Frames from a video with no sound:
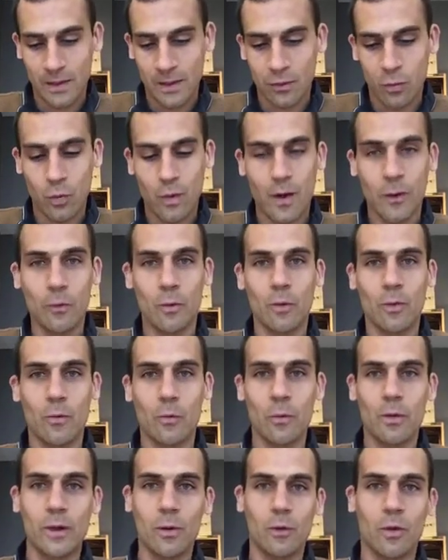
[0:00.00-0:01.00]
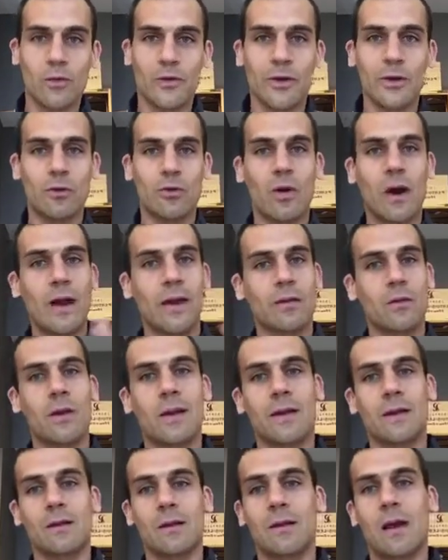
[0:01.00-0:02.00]
why we really wanted to
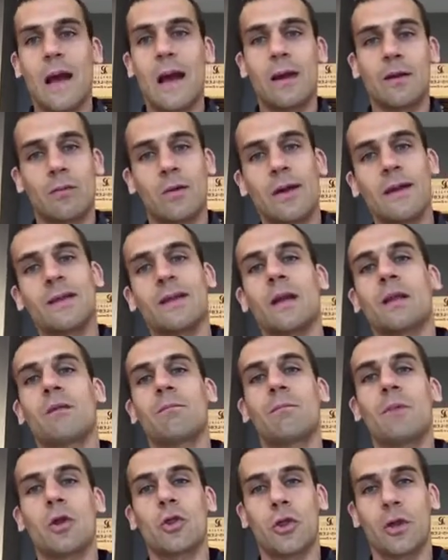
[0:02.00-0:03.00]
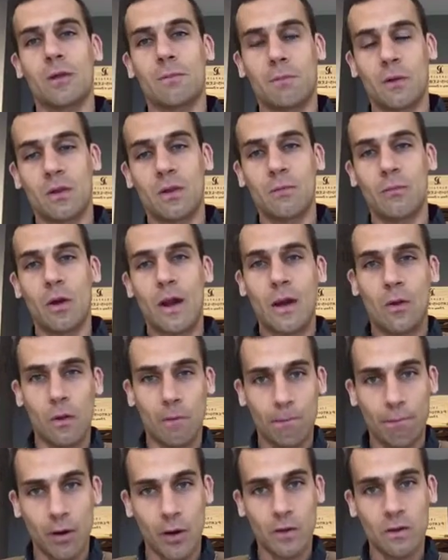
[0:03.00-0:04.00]
isolate as much as possible our
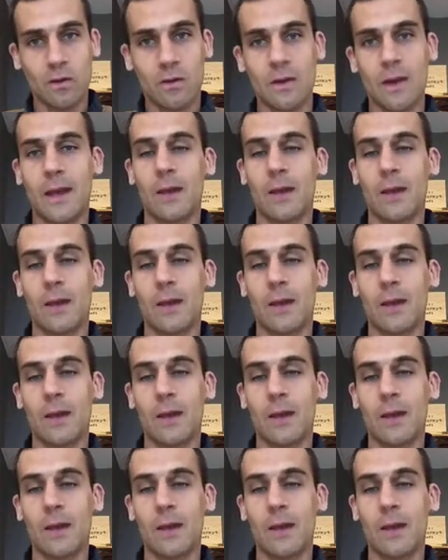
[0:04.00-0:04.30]
plots.